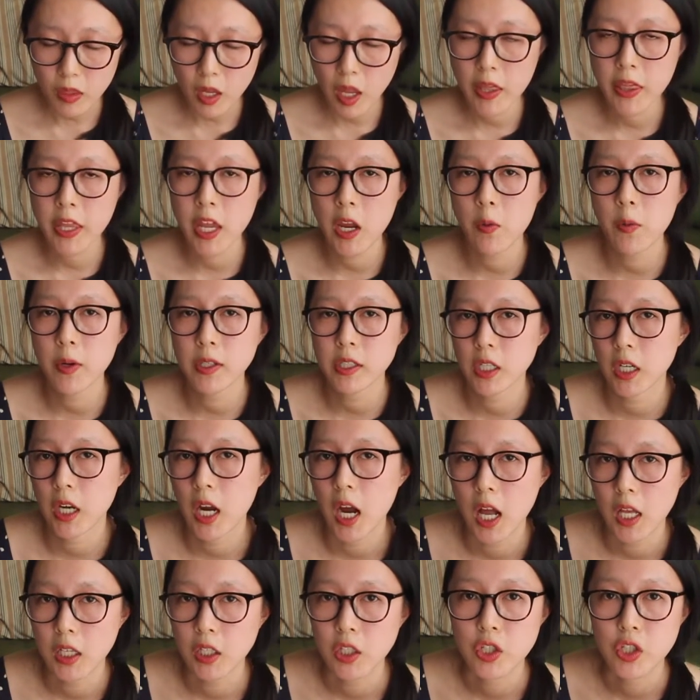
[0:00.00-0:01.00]
they went to
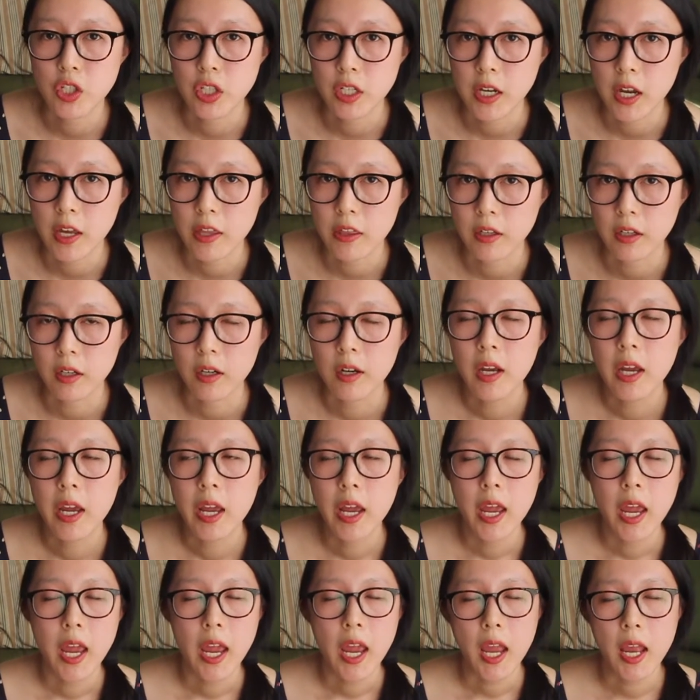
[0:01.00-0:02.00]
college together,
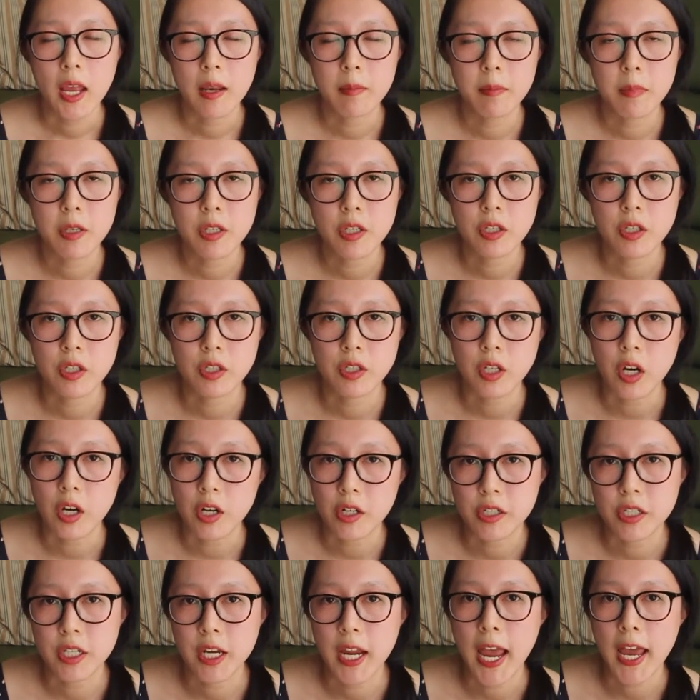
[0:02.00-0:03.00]
And Mr.
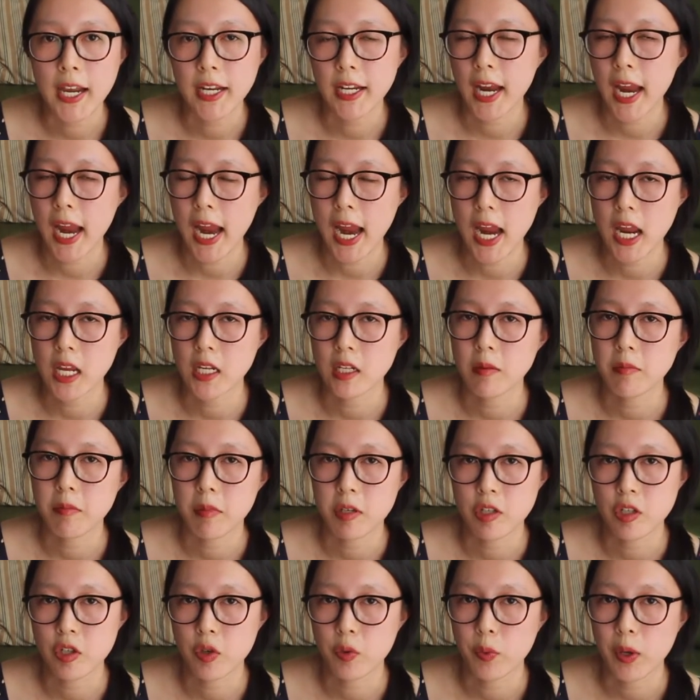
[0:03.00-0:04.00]
Darcy had a hand in
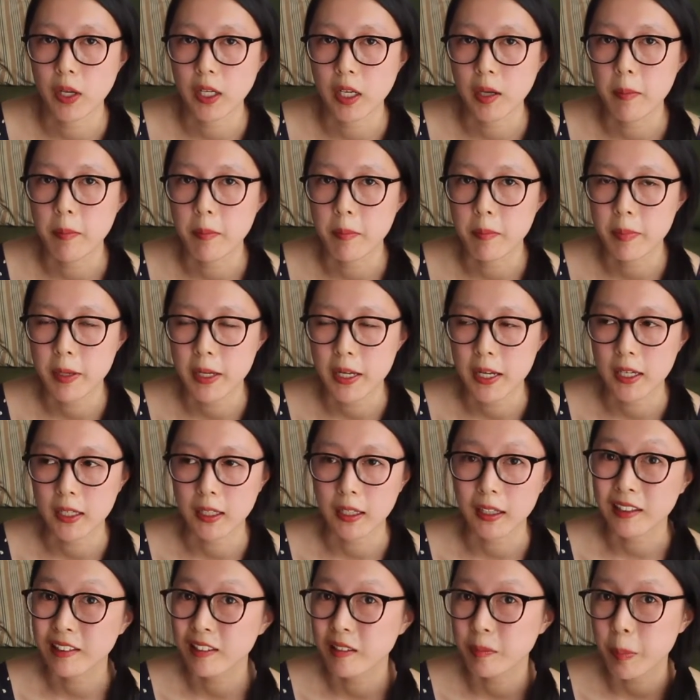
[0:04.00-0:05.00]
Mr. Wickham being
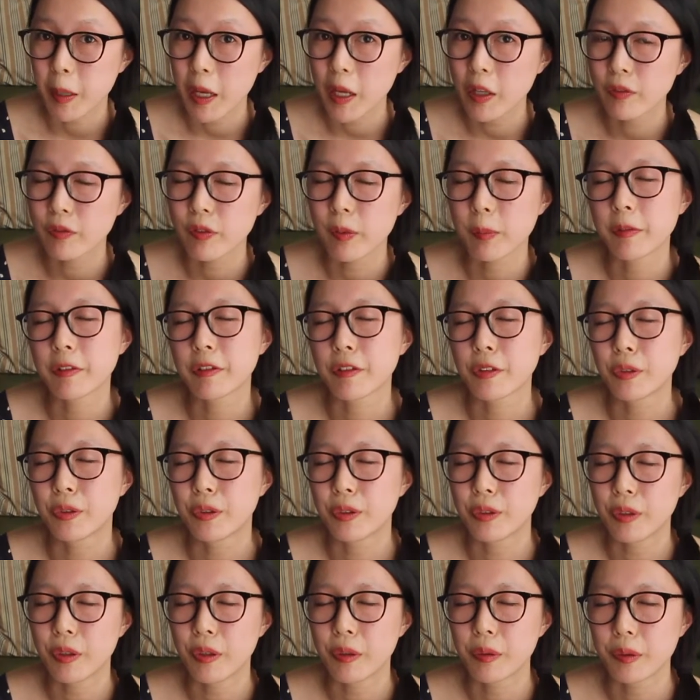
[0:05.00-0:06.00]
expelled from
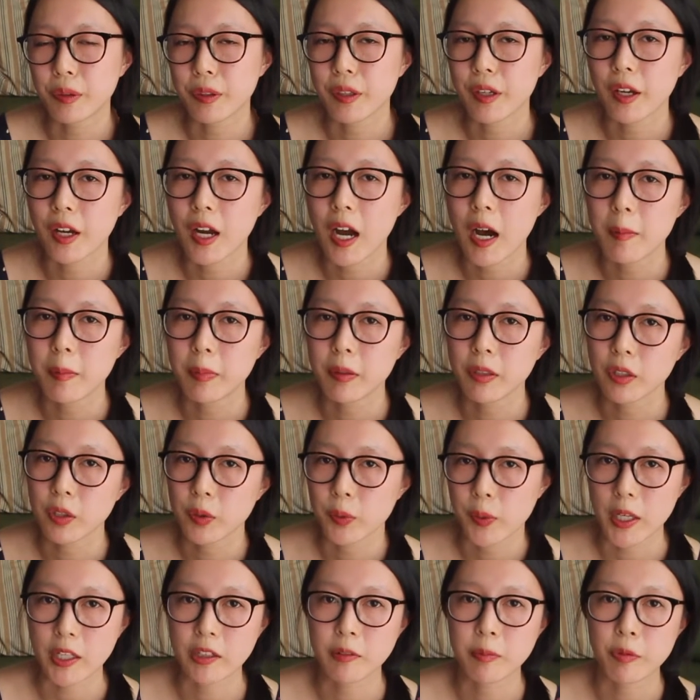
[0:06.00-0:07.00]
school only a couple of
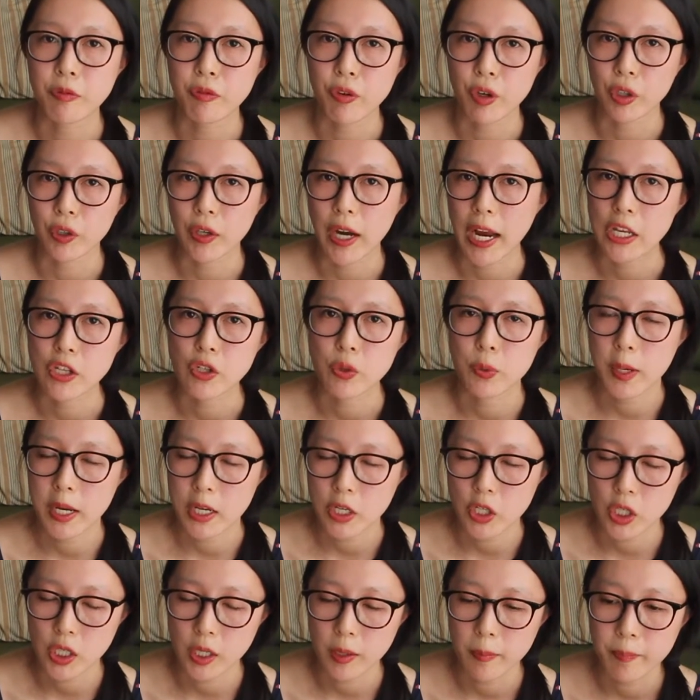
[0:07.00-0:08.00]
weeks before
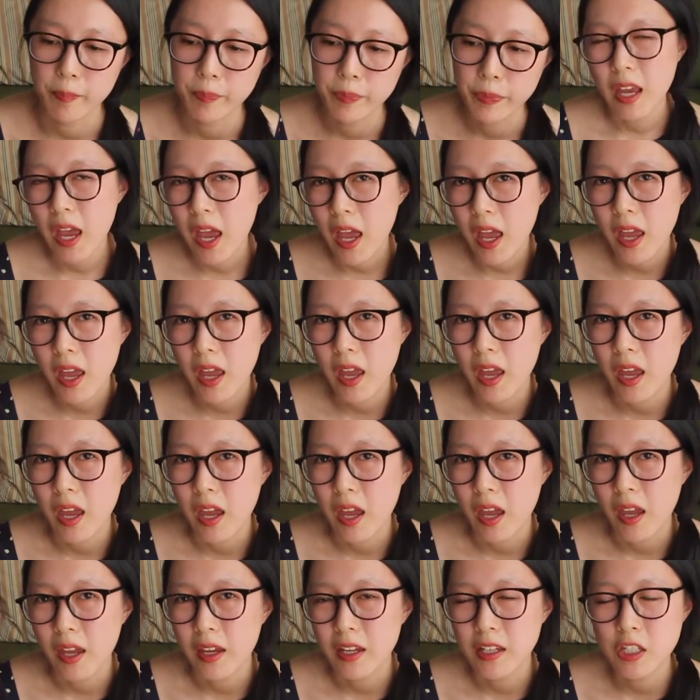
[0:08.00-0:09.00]
graduation. Yeah,
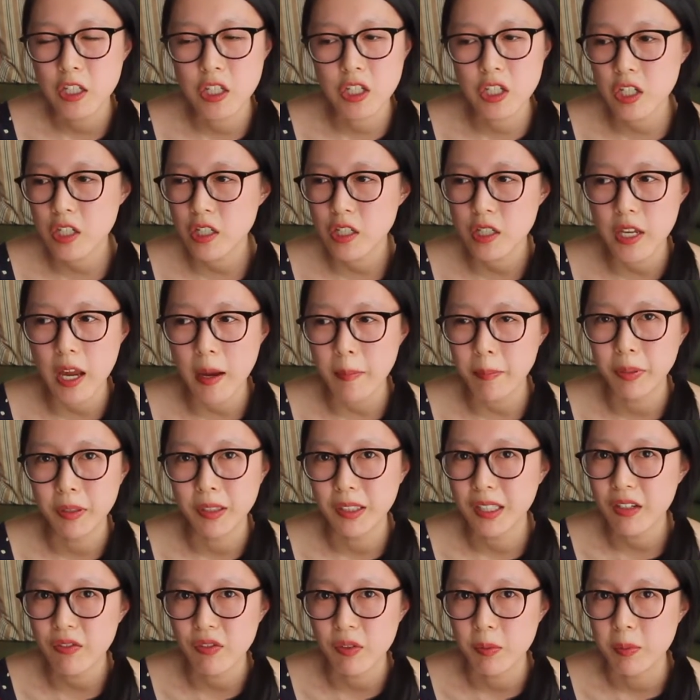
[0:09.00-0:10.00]
it's just not
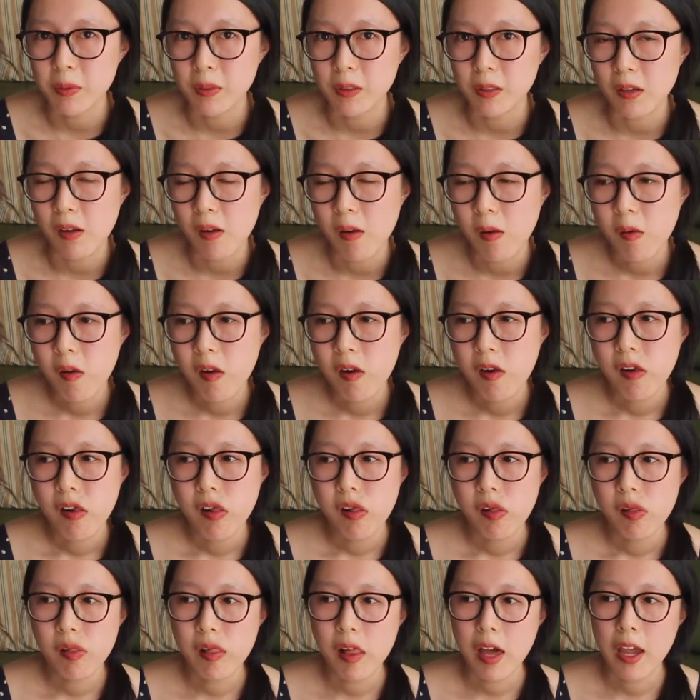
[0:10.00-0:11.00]
believable.
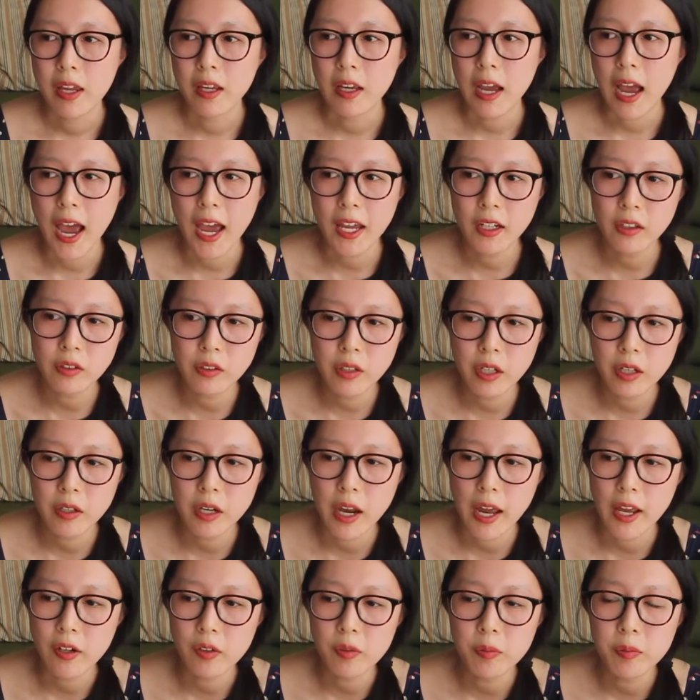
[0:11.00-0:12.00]
Like, I
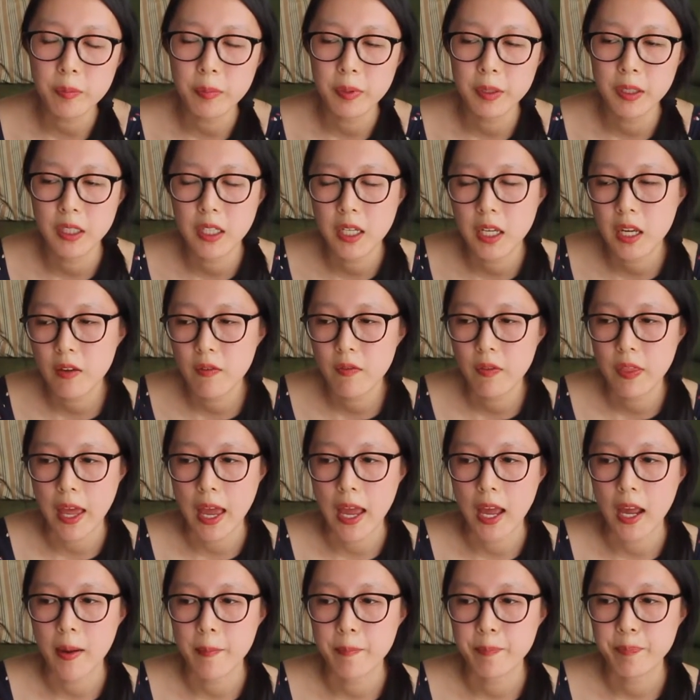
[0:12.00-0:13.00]
don't believe
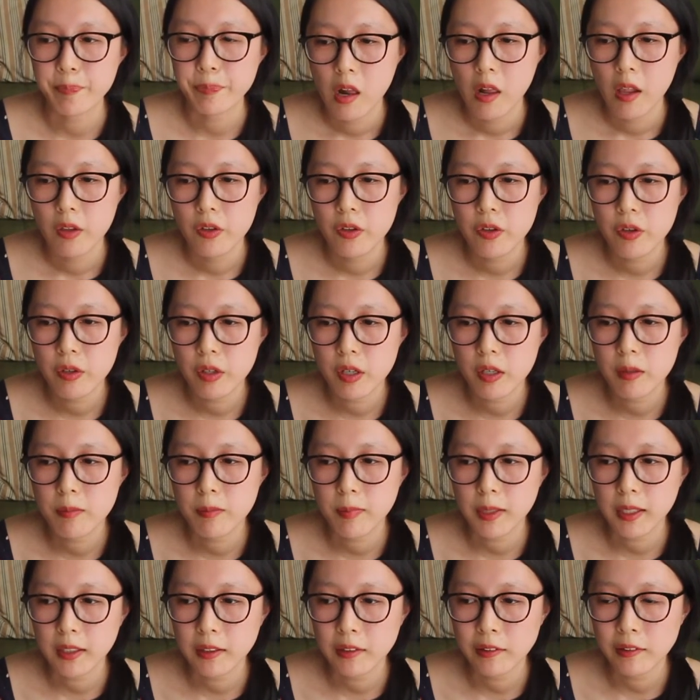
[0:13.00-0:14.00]
that you can
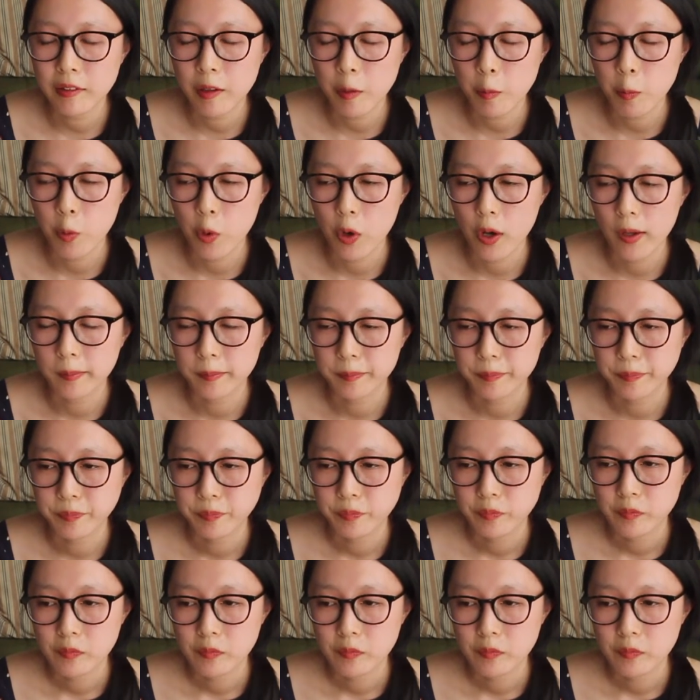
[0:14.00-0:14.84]
meet someone